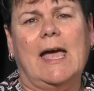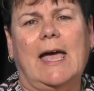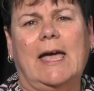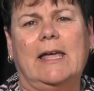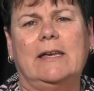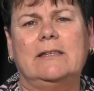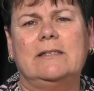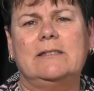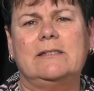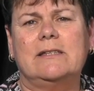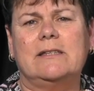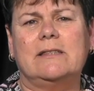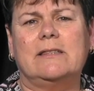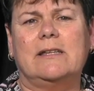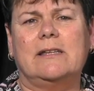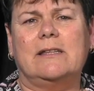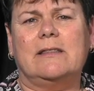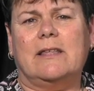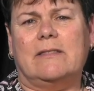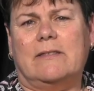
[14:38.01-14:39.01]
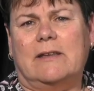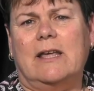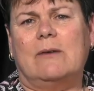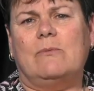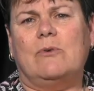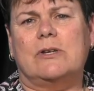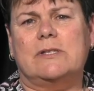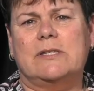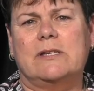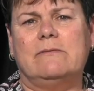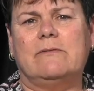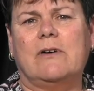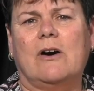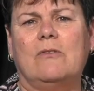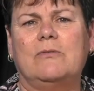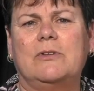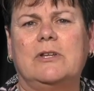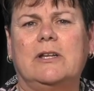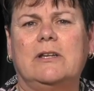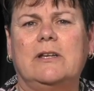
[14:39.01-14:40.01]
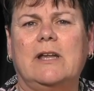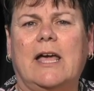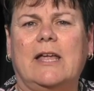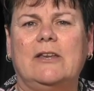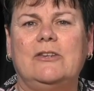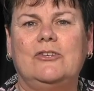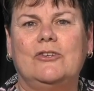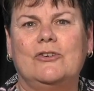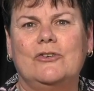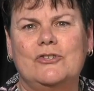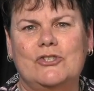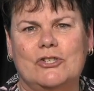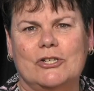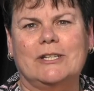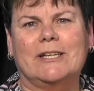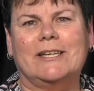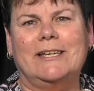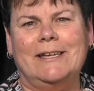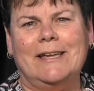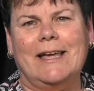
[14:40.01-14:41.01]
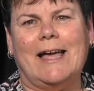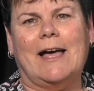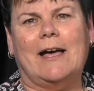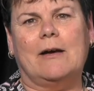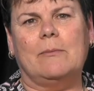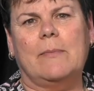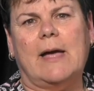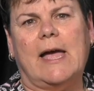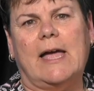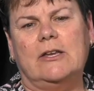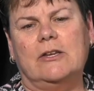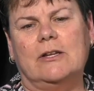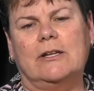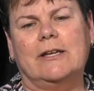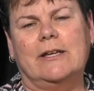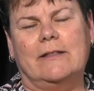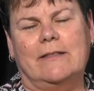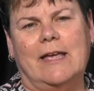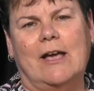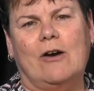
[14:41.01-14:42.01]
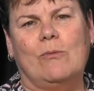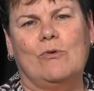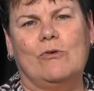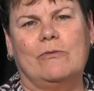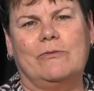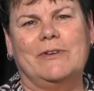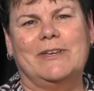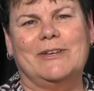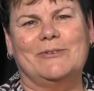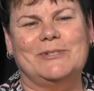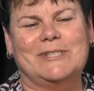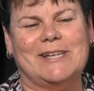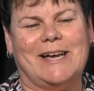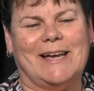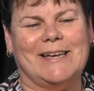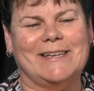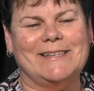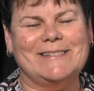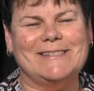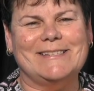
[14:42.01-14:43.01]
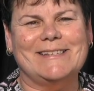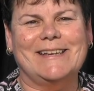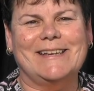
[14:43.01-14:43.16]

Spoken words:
and that the network's involved in, and usually annually at the Elmore Field Days.